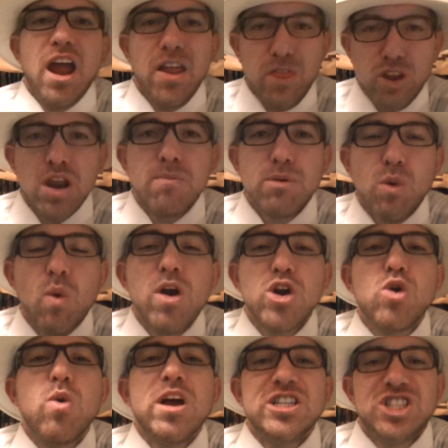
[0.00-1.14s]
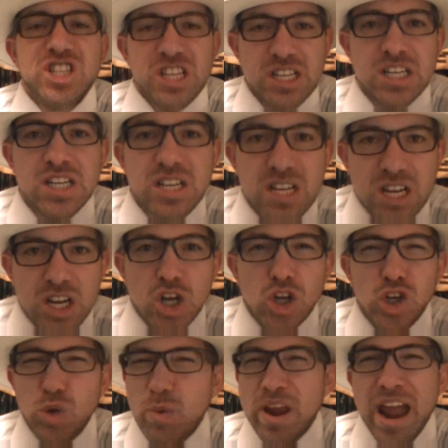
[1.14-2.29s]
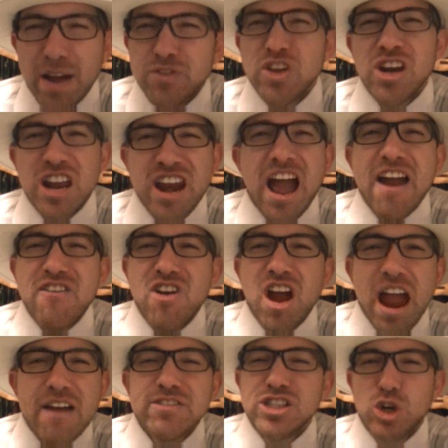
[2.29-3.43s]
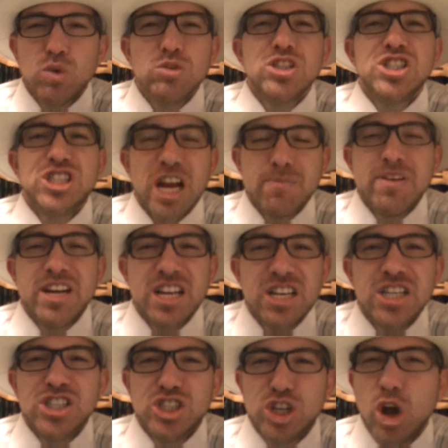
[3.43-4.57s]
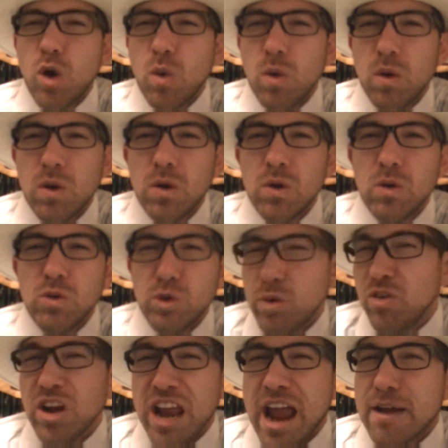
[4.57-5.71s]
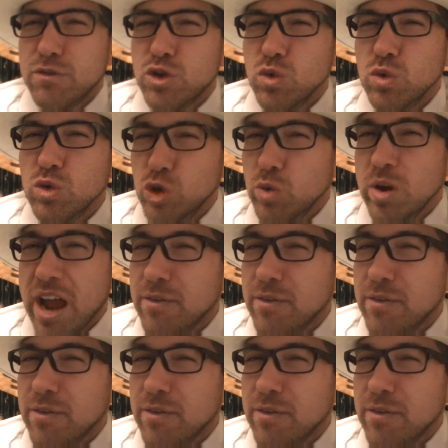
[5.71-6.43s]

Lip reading: the number 1 question, do we have to let Ira have his own segment in this show? Do we really have to? Do we have to?